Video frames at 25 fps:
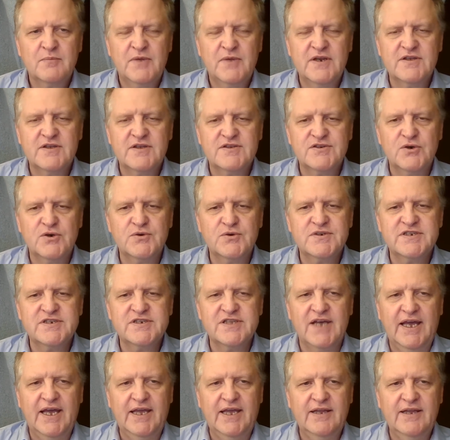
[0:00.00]
but it's so
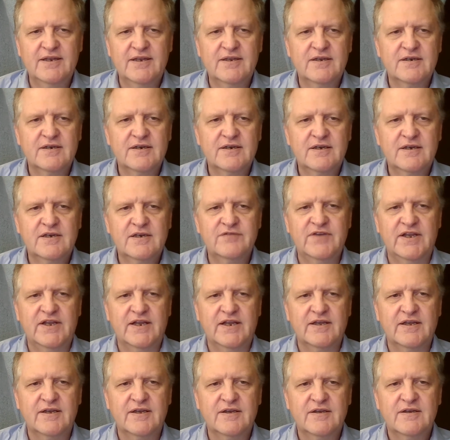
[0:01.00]
slight,
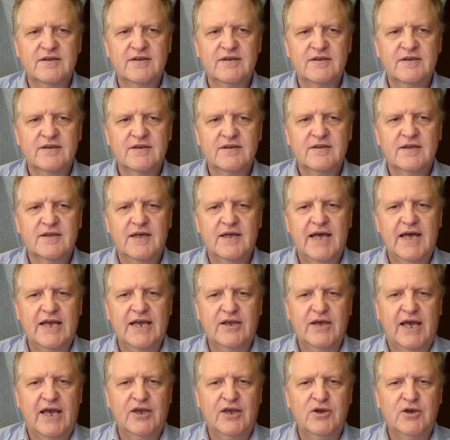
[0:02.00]
kavina. I
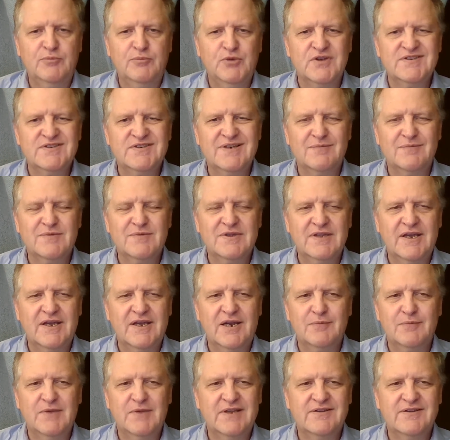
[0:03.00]
could put something
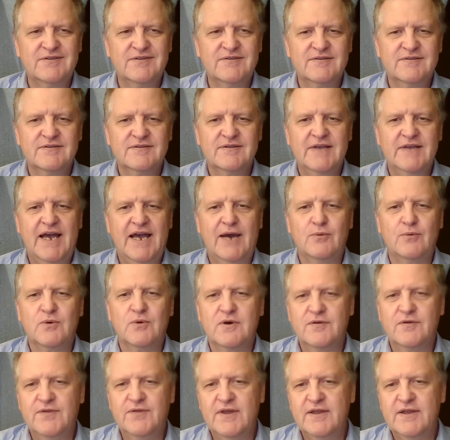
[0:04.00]
there, but it's not
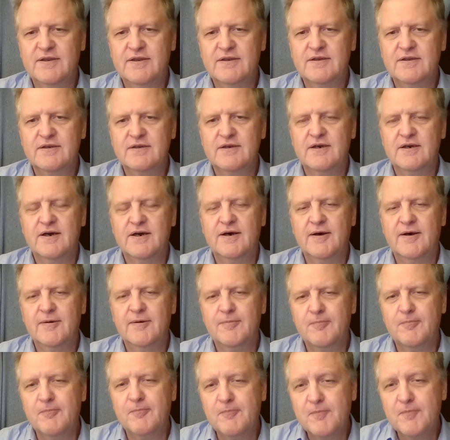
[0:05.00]
worth it.
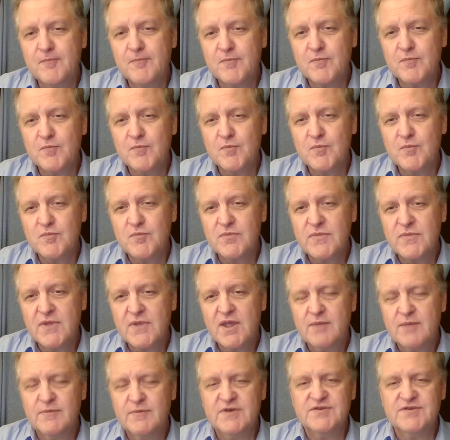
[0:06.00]
Let
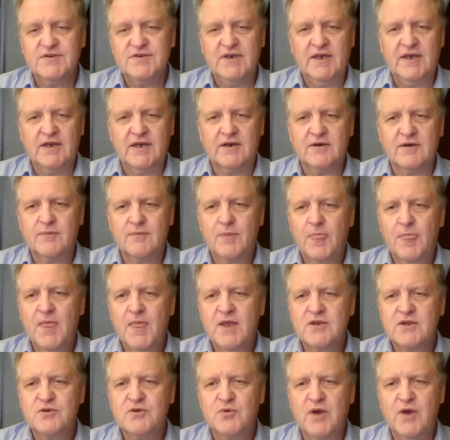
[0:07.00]
me see here.
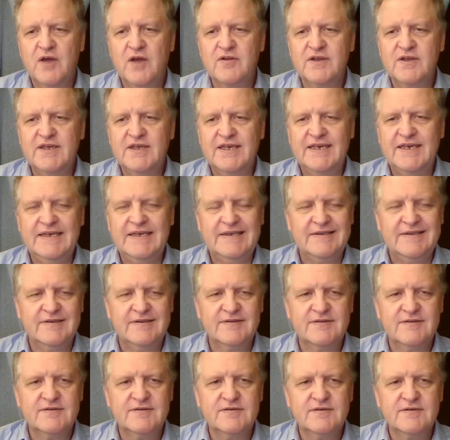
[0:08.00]
Trailing
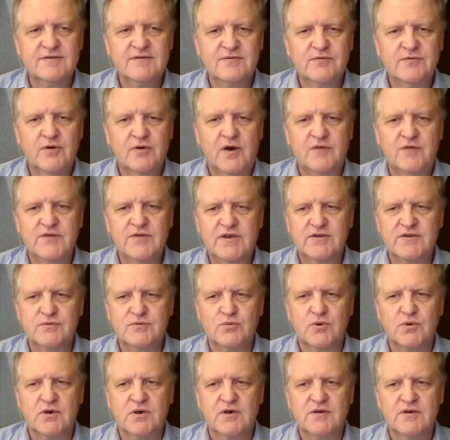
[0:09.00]
E's on
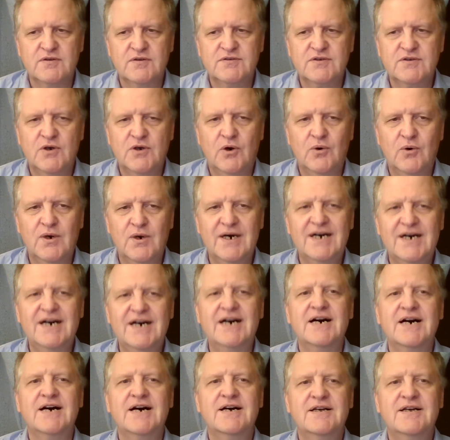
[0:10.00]
these words go
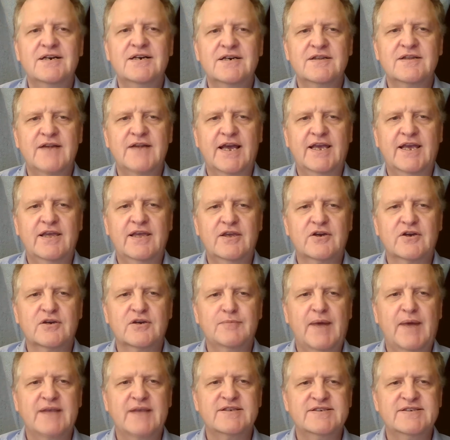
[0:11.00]
like
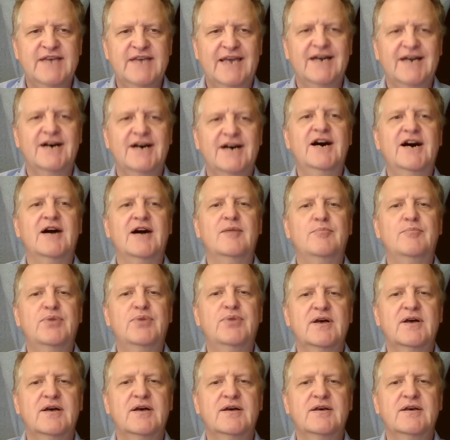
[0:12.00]
you're about to say
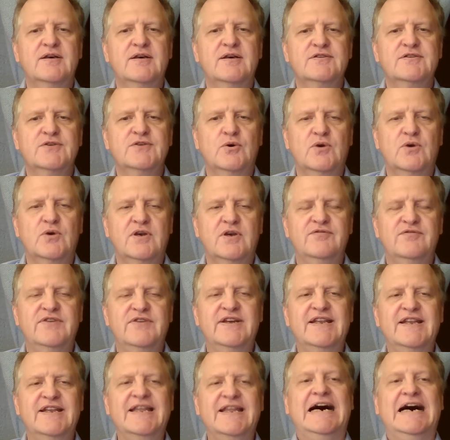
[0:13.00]
So
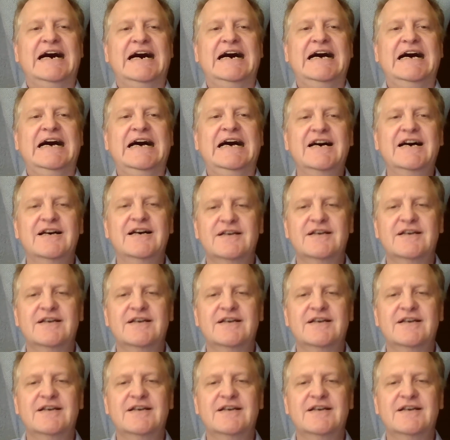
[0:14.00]
kavina,